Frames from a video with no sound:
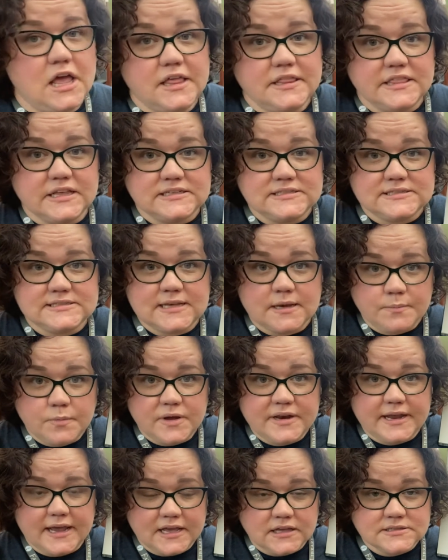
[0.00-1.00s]
that
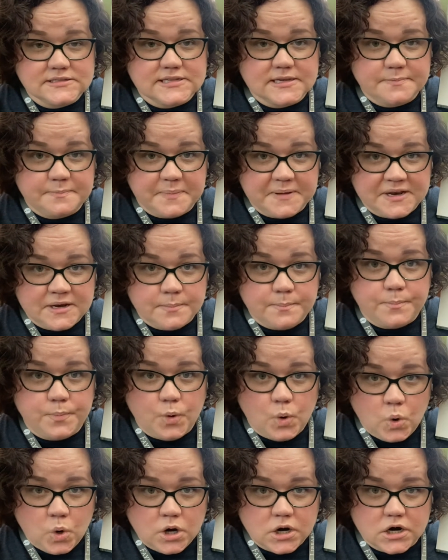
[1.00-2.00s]
someone else had been
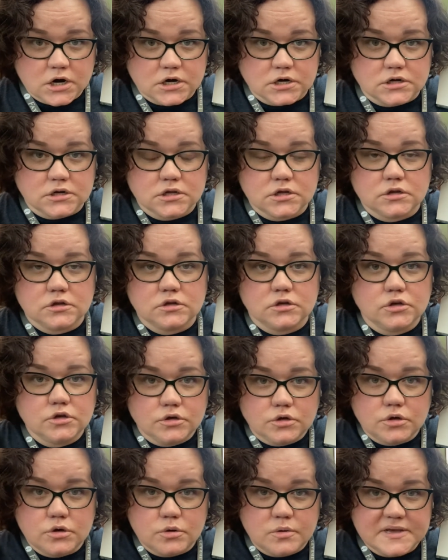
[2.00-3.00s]
aboard.
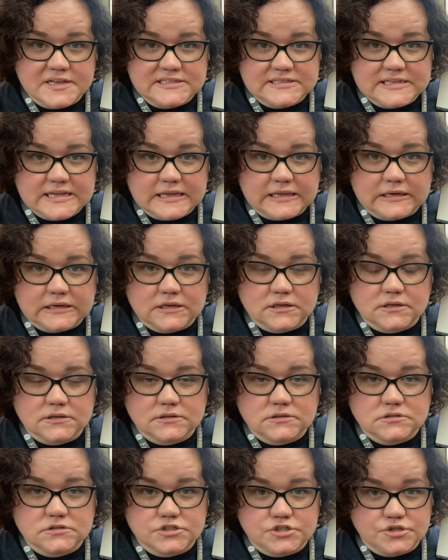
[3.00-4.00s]
Who is it?
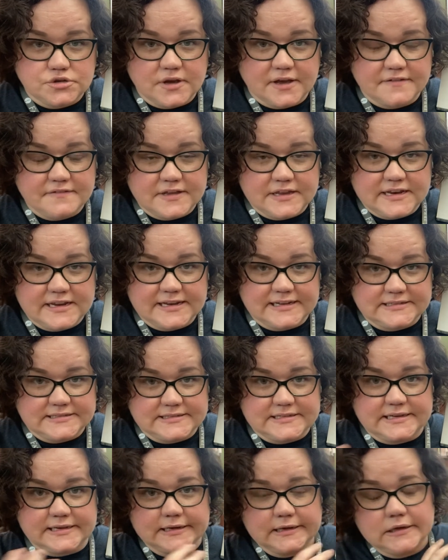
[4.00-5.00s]
Do you have any
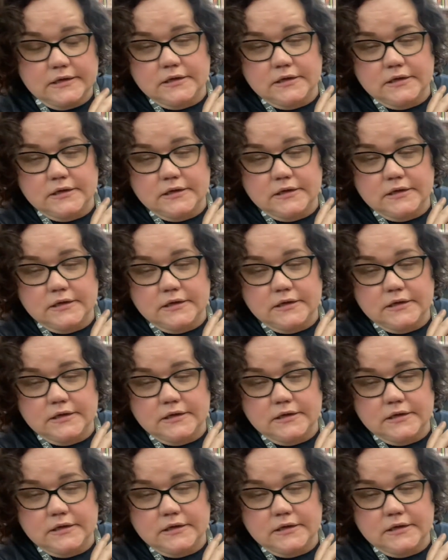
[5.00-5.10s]
idea?